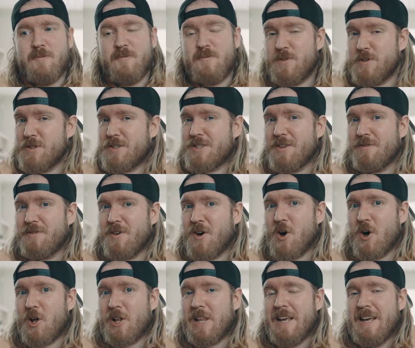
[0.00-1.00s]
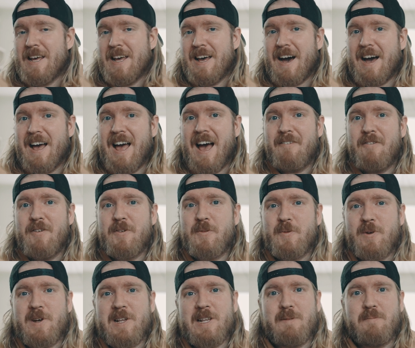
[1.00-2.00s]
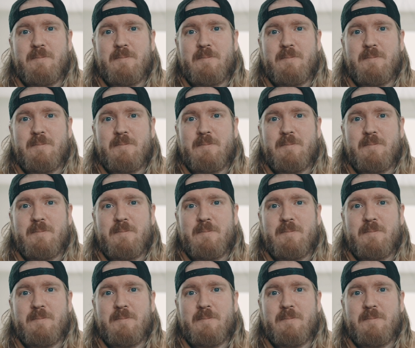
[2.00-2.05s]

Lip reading: first of all, I haven't really